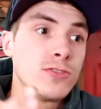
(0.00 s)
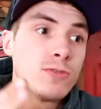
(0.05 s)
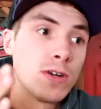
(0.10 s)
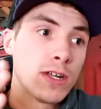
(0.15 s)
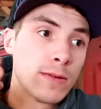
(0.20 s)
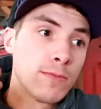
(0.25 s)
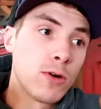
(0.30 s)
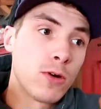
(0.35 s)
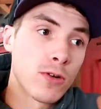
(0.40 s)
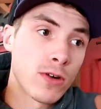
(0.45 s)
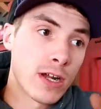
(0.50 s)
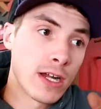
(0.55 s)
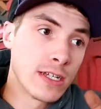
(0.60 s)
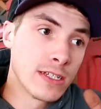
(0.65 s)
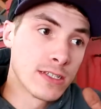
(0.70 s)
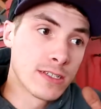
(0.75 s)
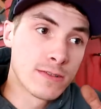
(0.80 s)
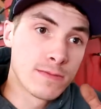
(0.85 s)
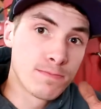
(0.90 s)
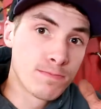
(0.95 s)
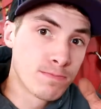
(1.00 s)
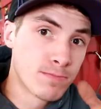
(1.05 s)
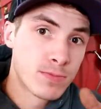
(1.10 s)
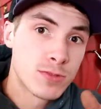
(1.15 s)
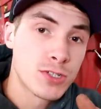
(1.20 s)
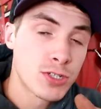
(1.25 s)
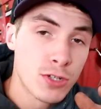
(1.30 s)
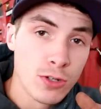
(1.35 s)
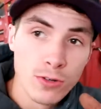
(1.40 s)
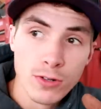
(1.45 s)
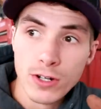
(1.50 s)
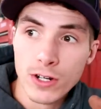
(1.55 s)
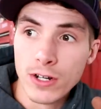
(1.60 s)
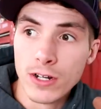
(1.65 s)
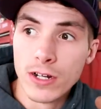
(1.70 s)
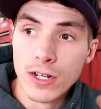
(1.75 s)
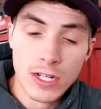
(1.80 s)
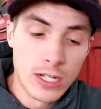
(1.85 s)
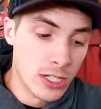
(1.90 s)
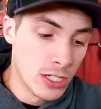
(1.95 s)
Do you want a motorized
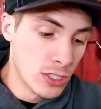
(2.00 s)
scooter?